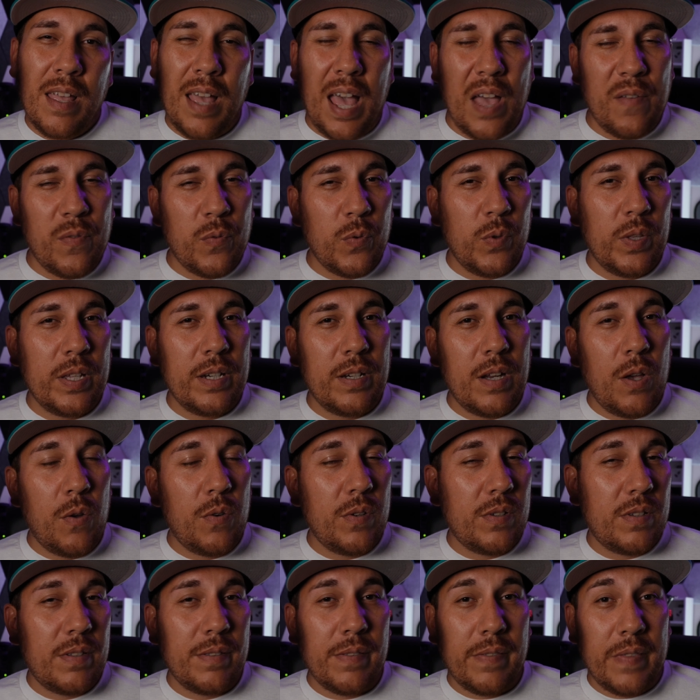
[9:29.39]
I haven't really
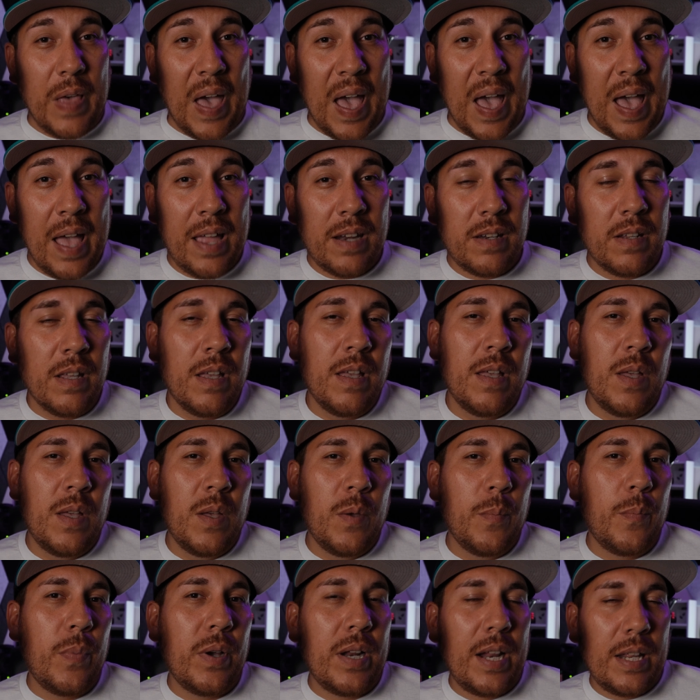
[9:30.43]
noticed that,
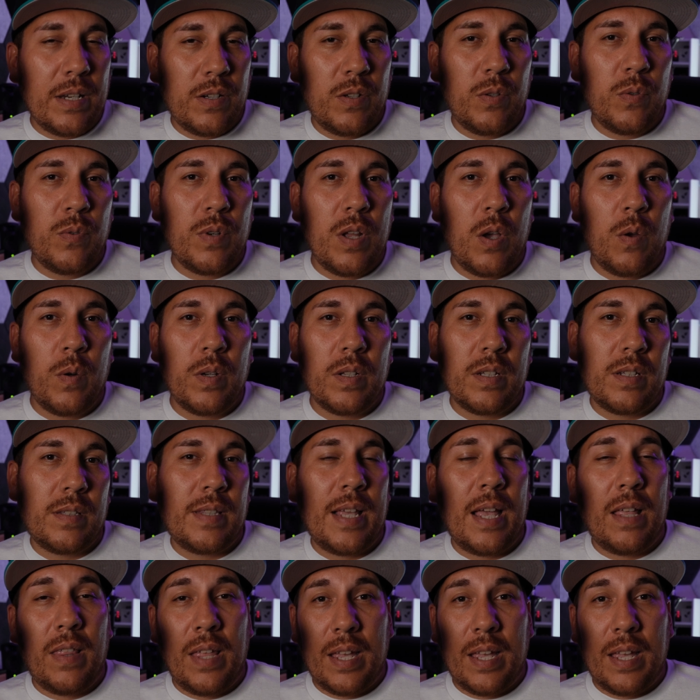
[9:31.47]
but I do notice that,